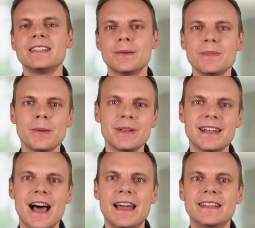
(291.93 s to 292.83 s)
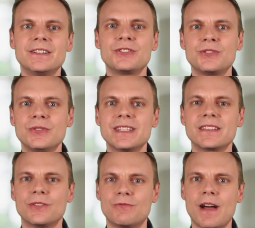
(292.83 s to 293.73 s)
Tip number nine is
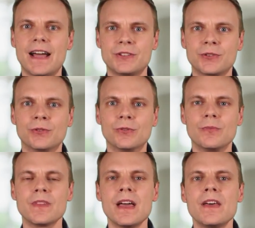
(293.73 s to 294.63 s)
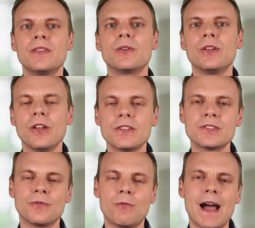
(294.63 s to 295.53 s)
choosing the right tool. There are
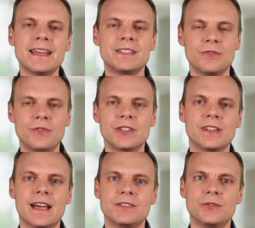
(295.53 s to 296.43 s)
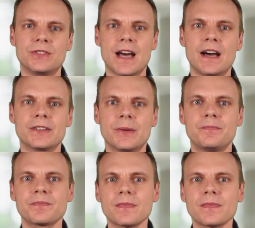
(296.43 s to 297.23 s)
lots of ways to visualize your data.